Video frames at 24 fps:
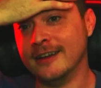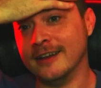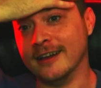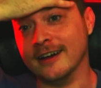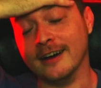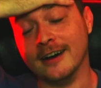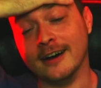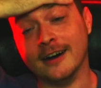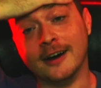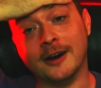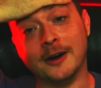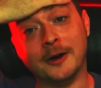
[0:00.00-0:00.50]

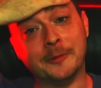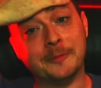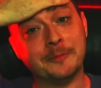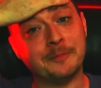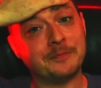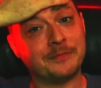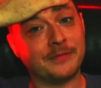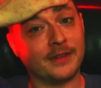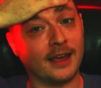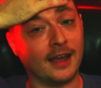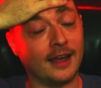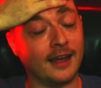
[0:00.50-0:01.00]
I
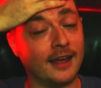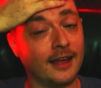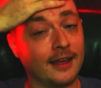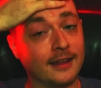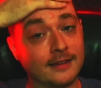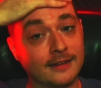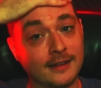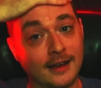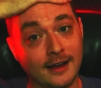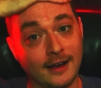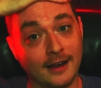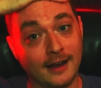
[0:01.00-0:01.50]

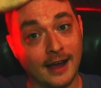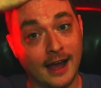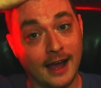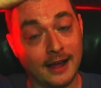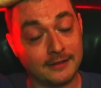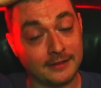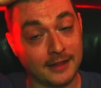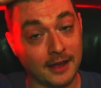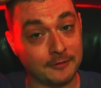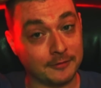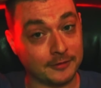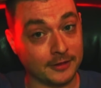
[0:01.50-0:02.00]

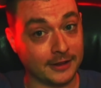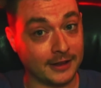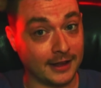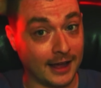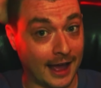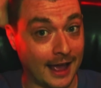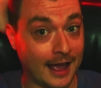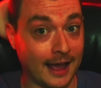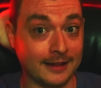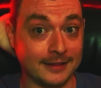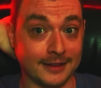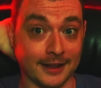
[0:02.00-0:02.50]

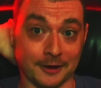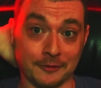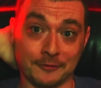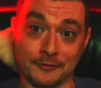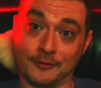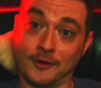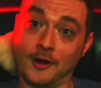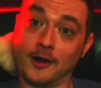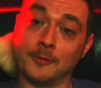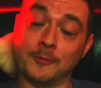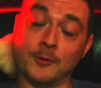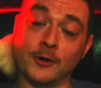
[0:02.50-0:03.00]
had to
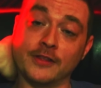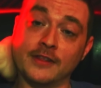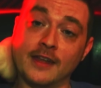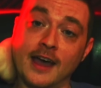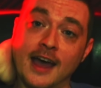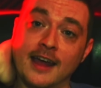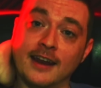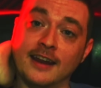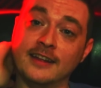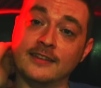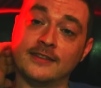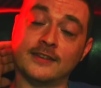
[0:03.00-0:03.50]
confront him on
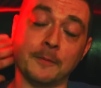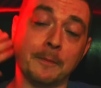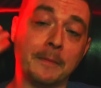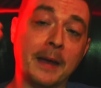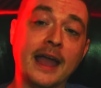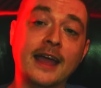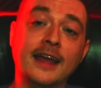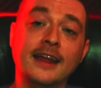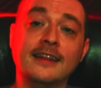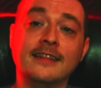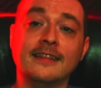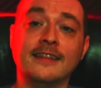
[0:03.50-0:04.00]
that. It's a
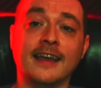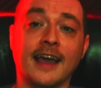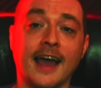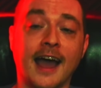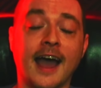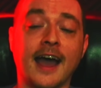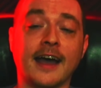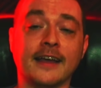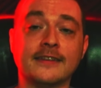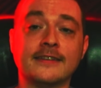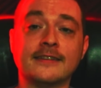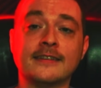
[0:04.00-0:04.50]
pain in the
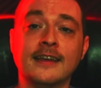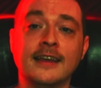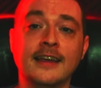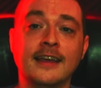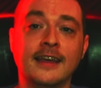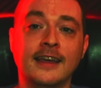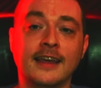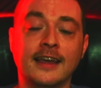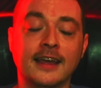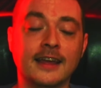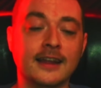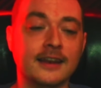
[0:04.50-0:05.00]
ass.
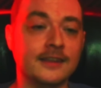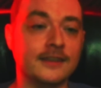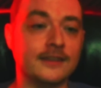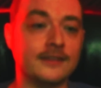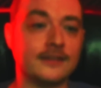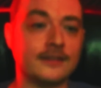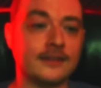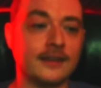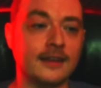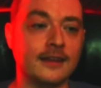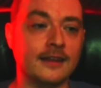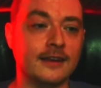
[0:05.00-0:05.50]
It
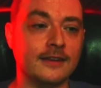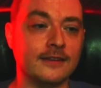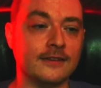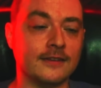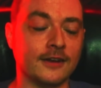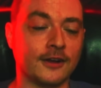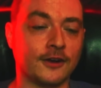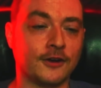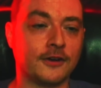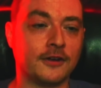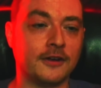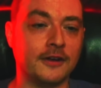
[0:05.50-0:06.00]
is
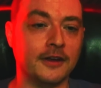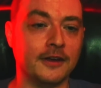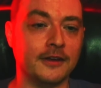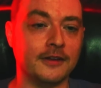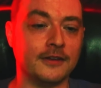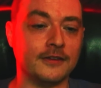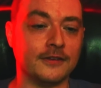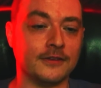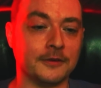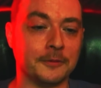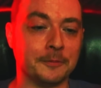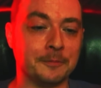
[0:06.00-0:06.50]

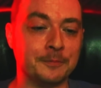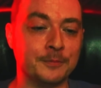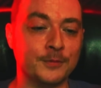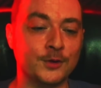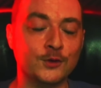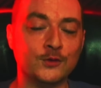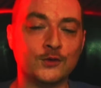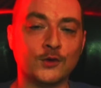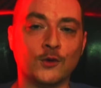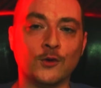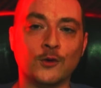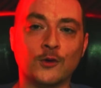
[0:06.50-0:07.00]
a
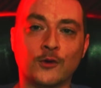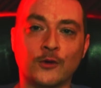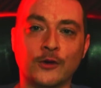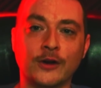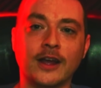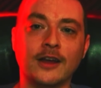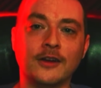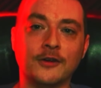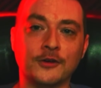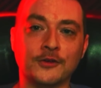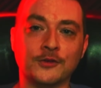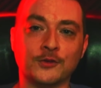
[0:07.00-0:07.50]
musical
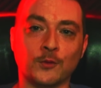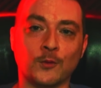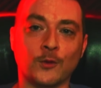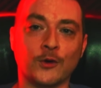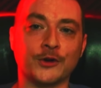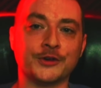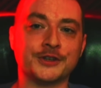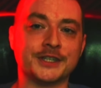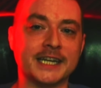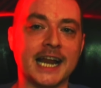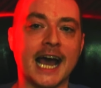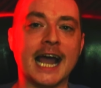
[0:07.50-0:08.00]
creator's
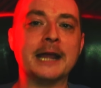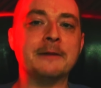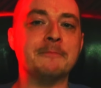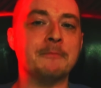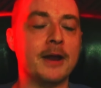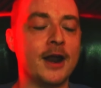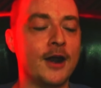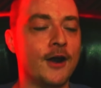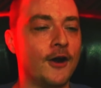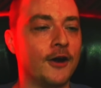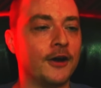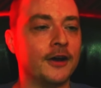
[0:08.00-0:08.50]
worst
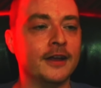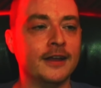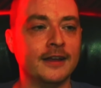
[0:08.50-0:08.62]
nightmare